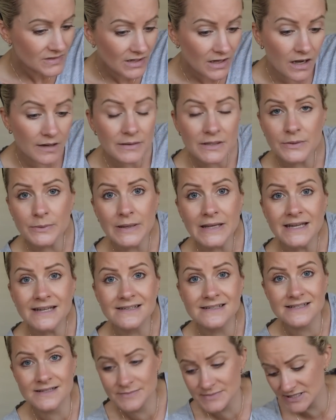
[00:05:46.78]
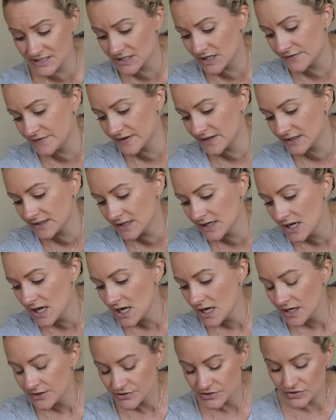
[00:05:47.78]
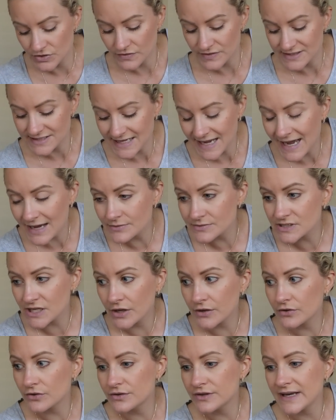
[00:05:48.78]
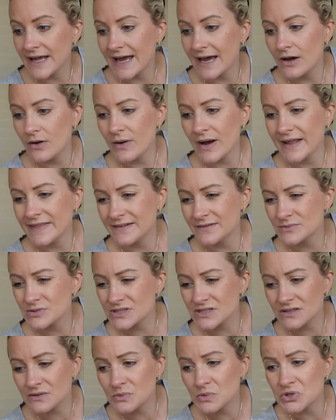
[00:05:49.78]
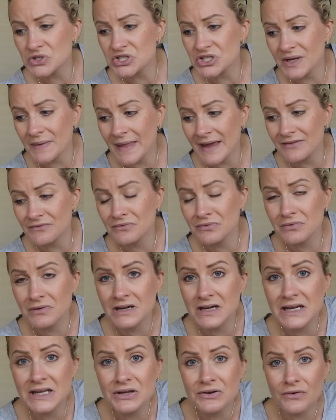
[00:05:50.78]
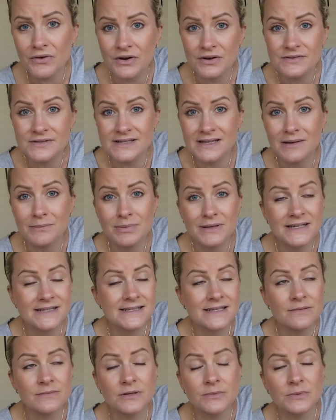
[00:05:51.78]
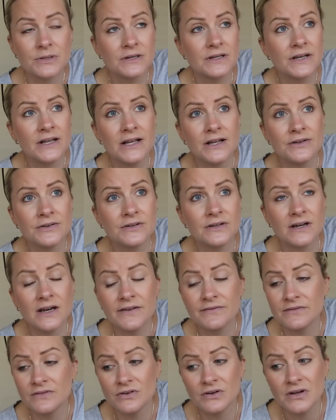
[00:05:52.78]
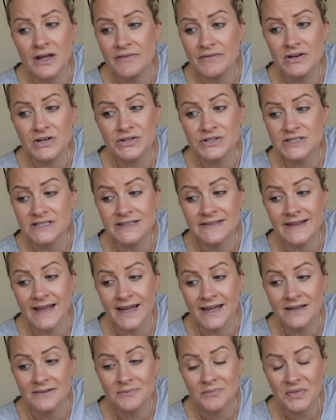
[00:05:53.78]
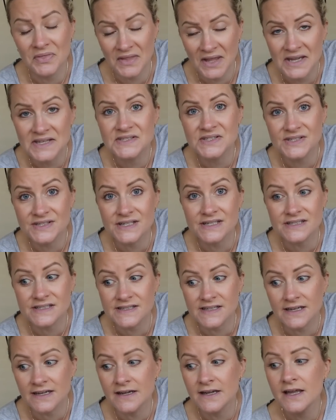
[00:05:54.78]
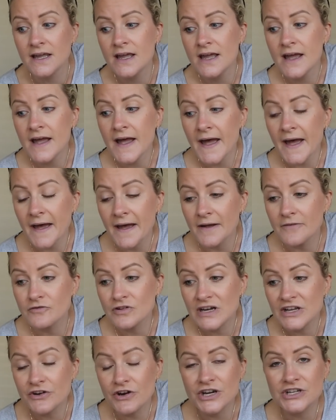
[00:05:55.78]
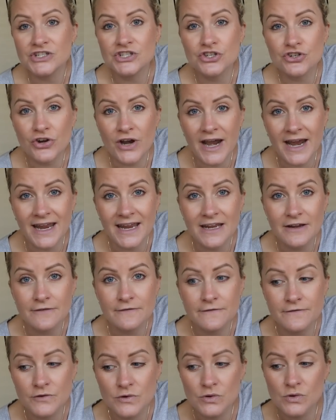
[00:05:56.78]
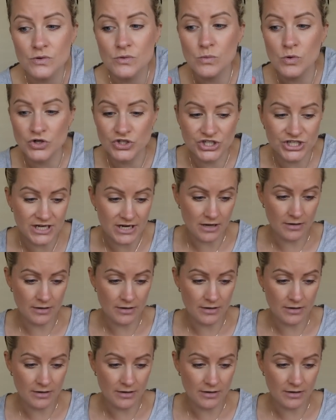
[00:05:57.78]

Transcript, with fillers: I'm gonna eat because I'm starving. Just got the towels going on now, and I'm just gonna wash out that really gross, like please tell me I'm not alone, I've not ever looked in there. That is disgusting. Uh, really gross tray for washing